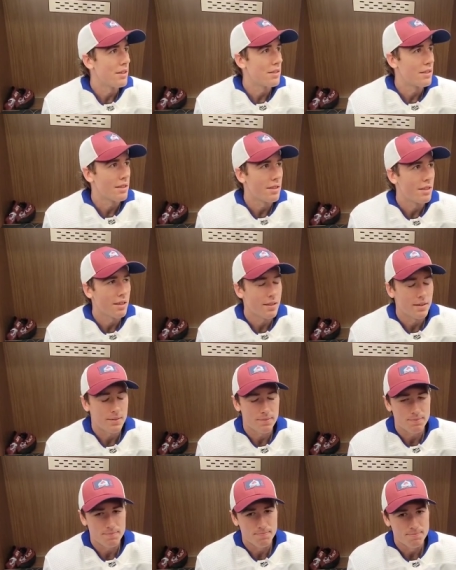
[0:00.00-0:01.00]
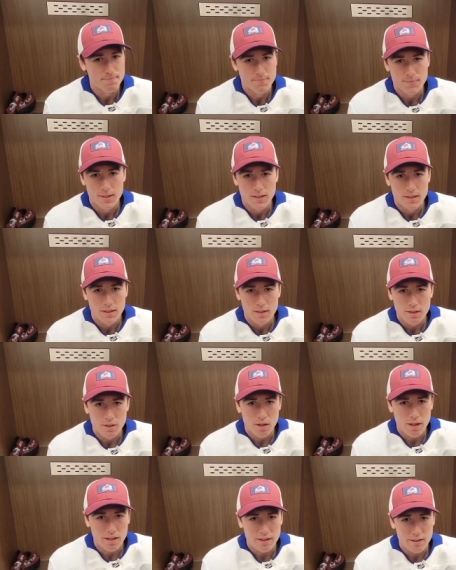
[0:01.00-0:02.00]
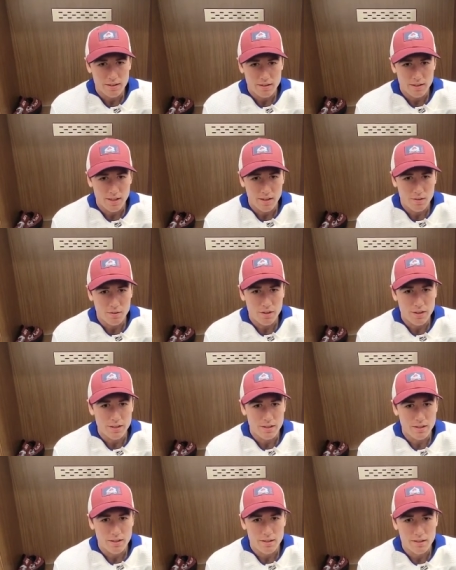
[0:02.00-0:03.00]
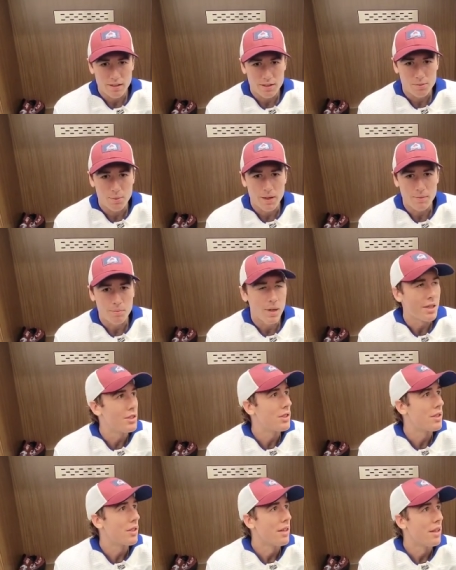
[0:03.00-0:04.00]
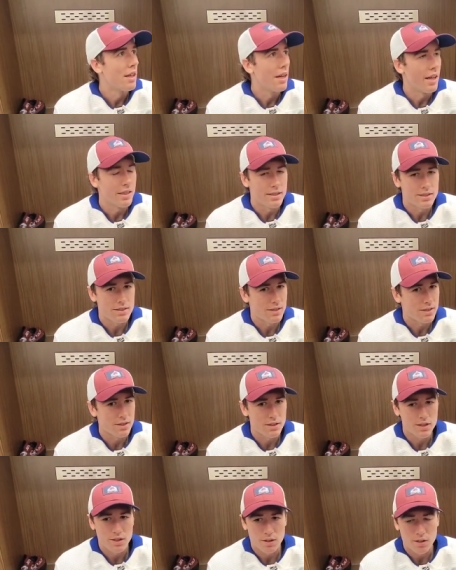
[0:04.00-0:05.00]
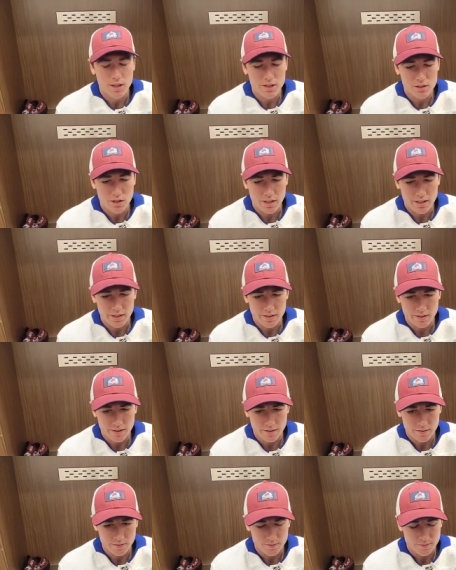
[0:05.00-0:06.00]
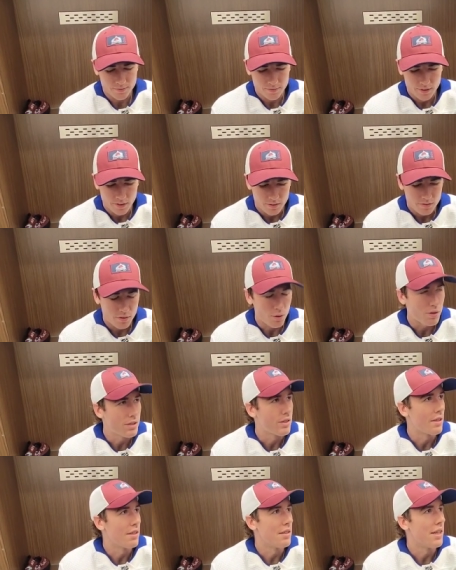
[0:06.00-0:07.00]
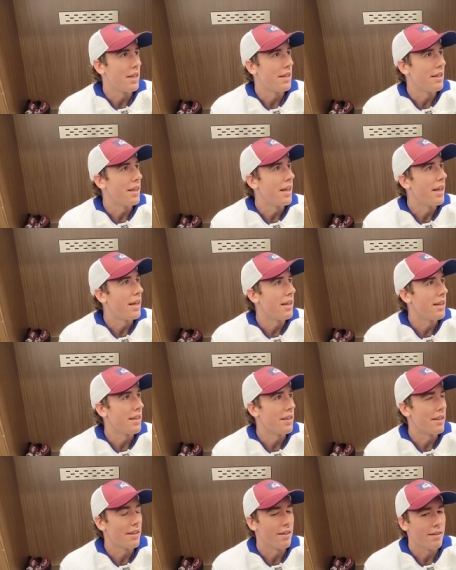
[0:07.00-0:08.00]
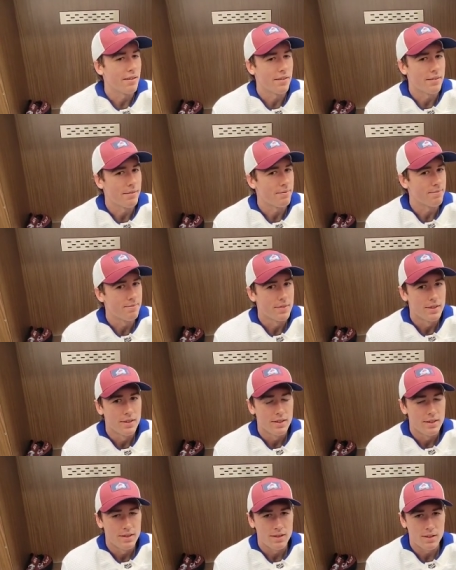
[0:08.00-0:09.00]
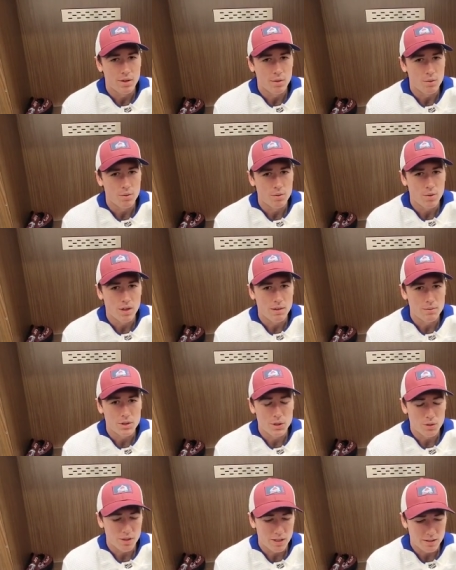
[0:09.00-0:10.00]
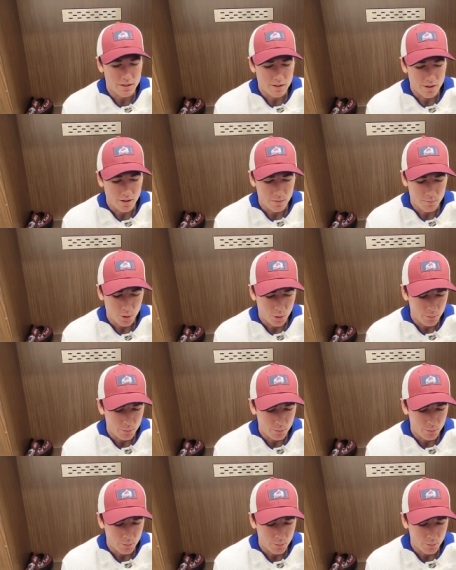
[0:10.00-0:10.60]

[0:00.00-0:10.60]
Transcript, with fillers: honest. Um, you know, I, I don't really expect much. I just, you know, I try and um, focus on the day to day and, um, you know, what I'm doing at the current